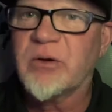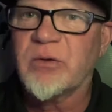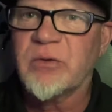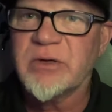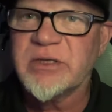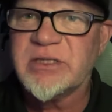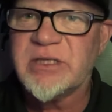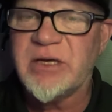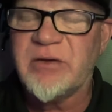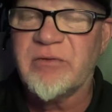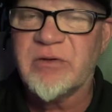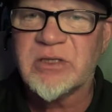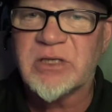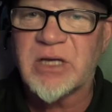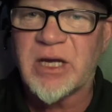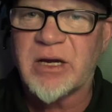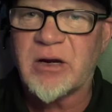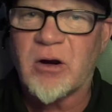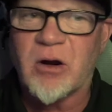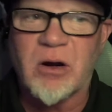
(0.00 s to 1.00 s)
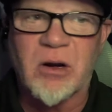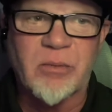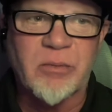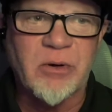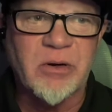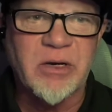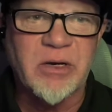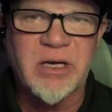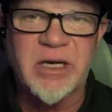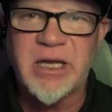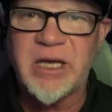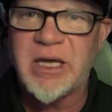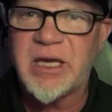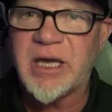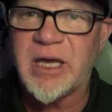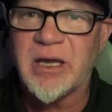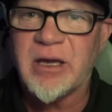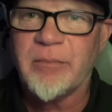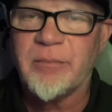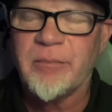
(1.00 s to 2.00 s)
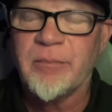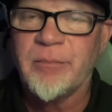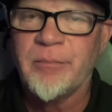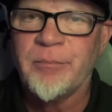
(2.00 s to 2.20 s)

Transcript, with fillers: receivers like Harbor and DeCamp